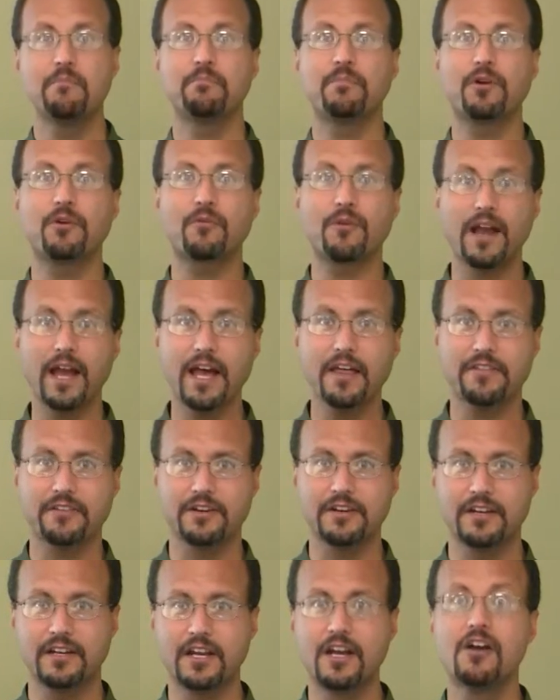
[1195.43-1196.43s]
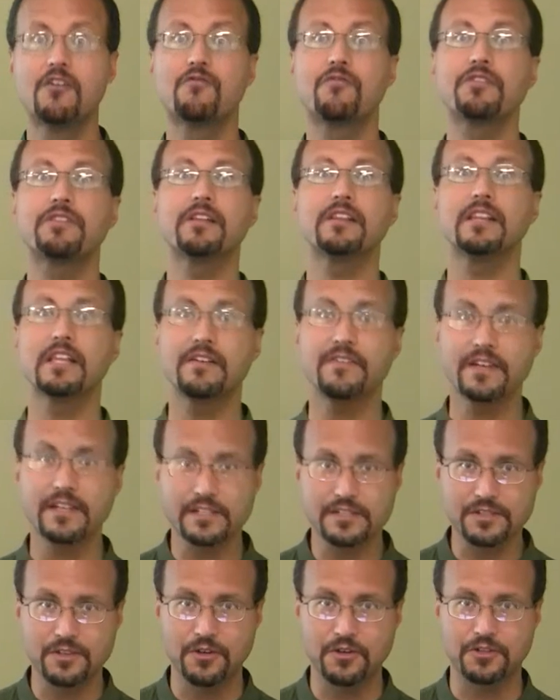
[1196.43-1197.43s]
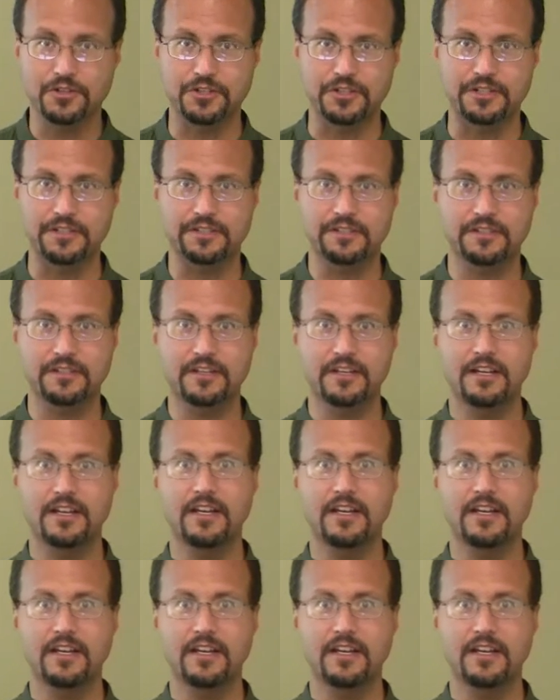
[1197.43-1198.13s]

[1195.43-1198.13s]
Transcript: but rather for the living soldiers.